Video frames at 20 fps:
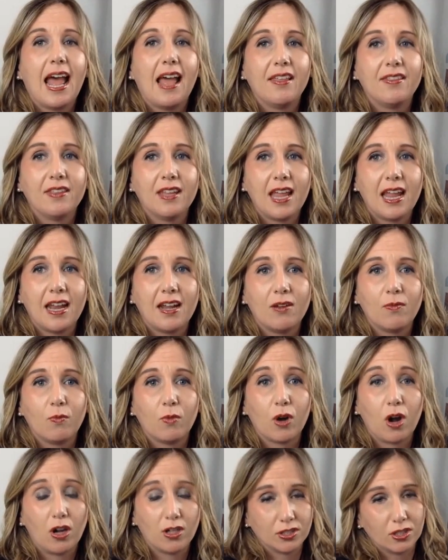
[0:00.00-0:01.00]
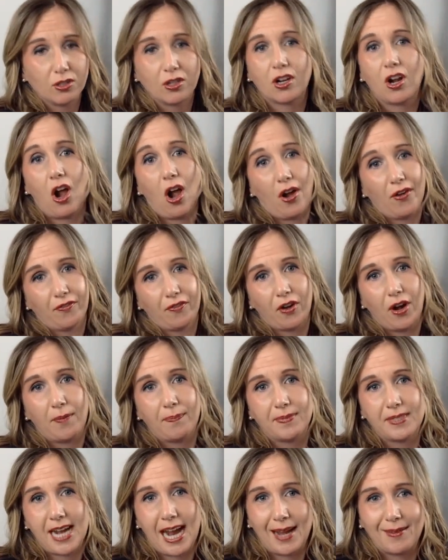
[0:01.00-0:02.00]
And then we're also going to offer
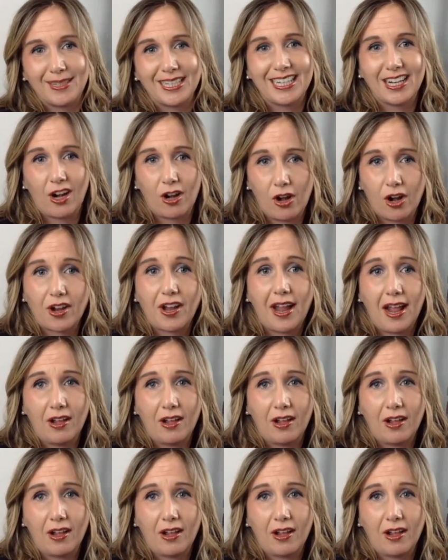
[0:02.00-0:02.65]
up time to get on our